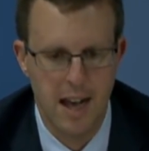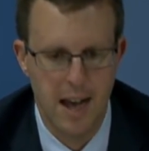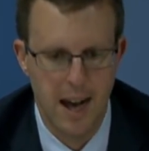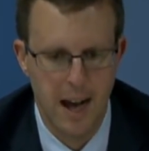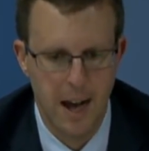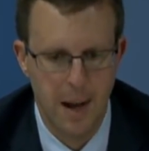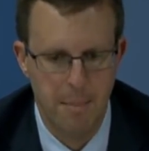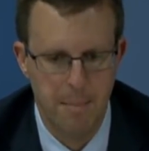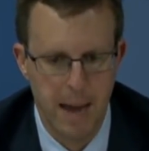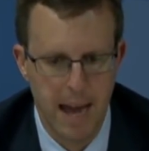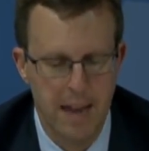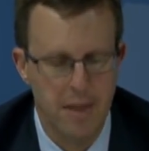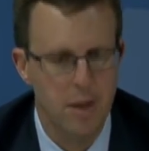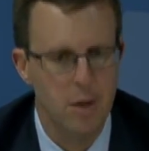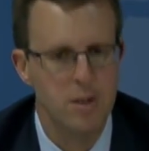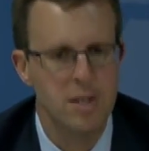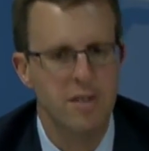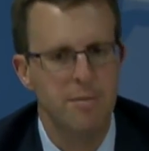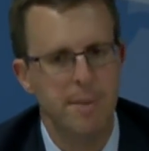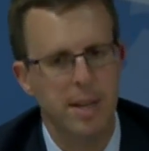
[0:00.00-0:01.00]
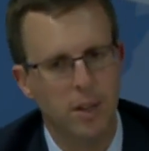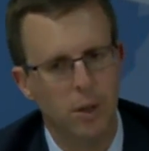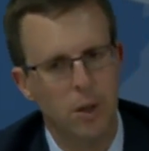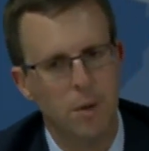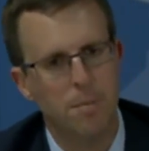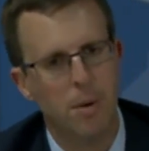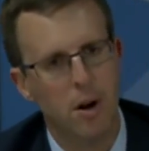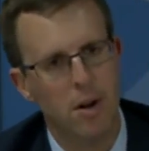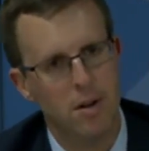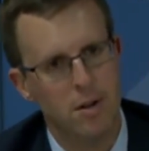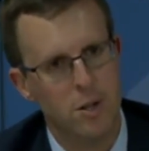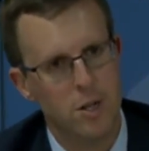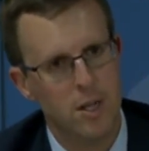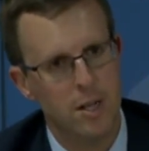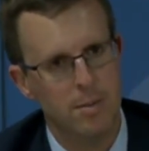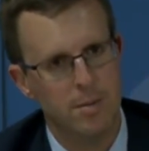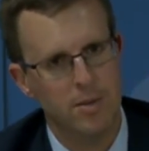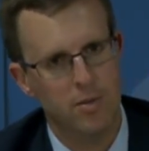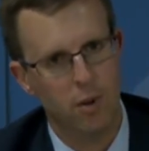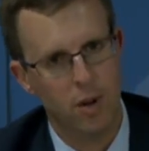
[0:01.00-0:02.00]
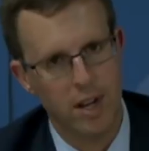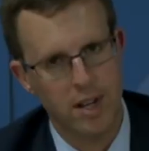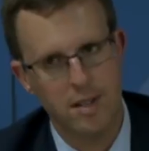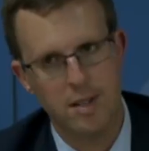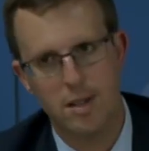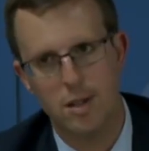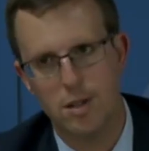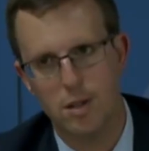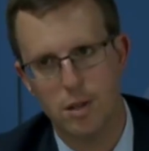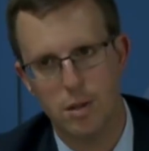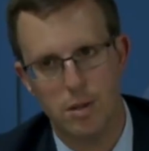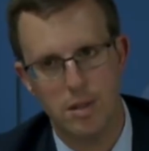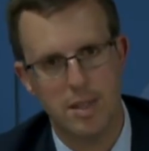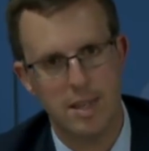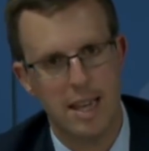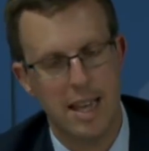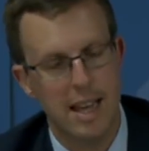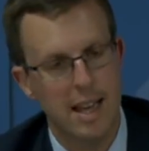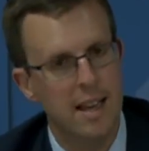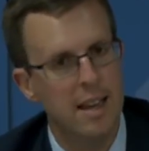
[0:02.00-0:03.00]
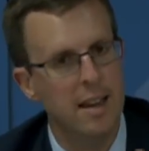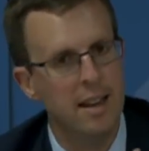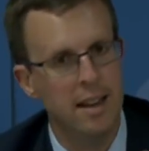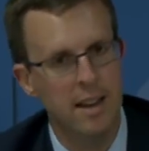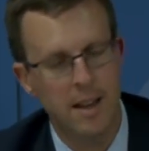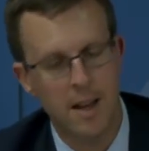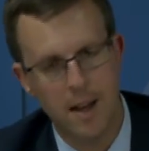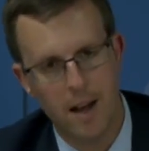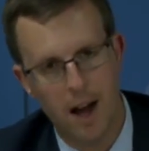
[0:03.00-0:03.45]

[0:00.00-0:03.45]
um, and those have been good partnerships for institutes in